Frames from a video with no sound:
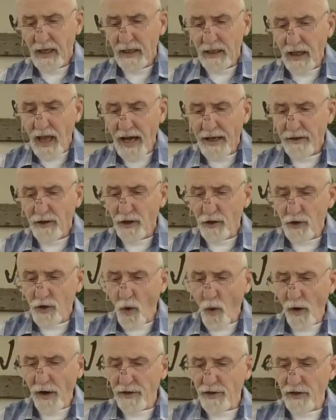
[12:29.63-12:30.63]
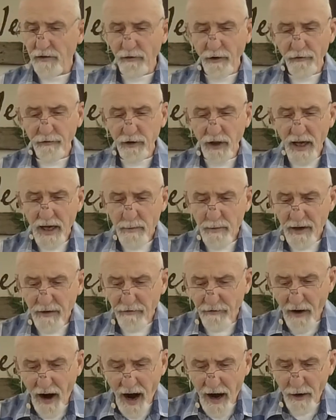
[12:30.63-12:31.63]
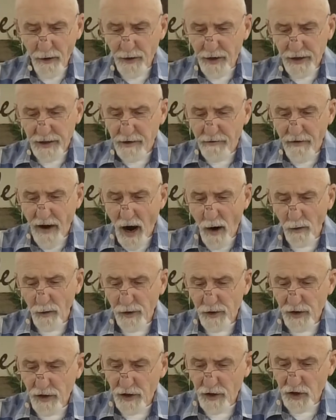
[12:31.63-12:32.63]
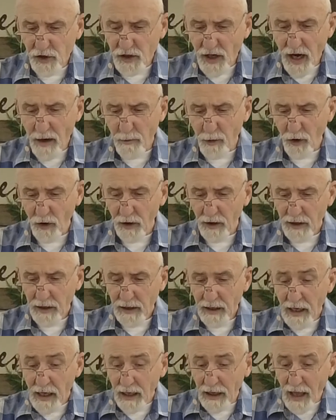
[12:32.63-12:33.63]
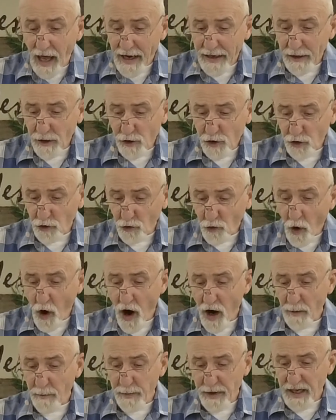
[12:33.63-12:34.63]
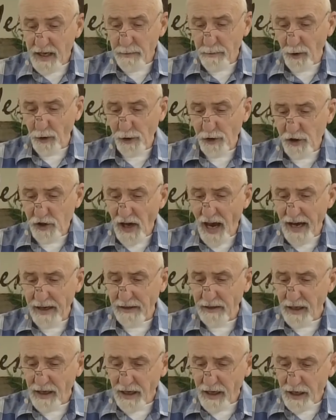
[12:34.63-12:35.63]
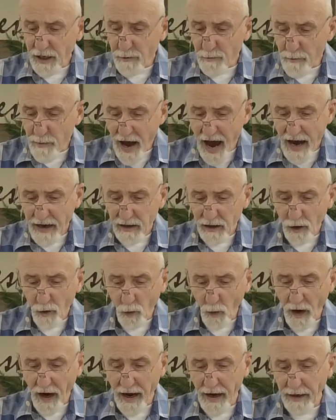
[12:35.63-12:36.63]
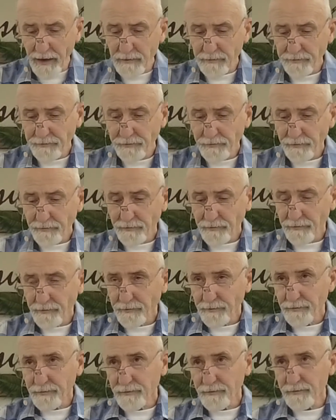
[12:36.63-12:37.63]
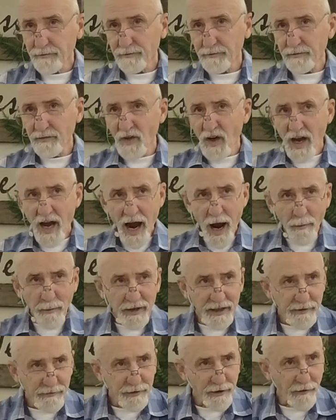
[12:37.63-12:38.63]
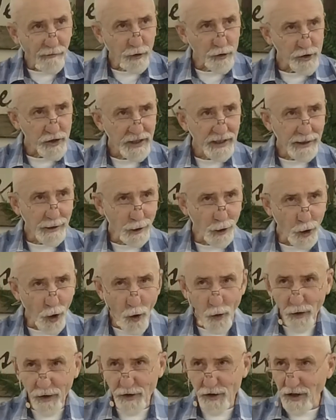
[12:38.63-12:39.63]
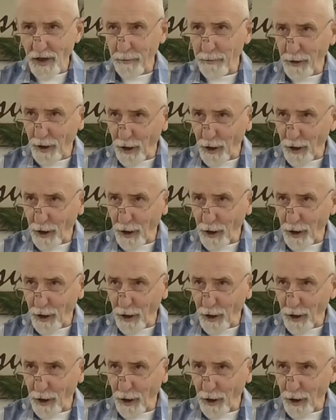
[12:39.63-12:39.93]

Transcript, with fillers: like the noise of a flaming fire that devours the stubble, like a strong people set in battle array. How many of you ever seen a locust up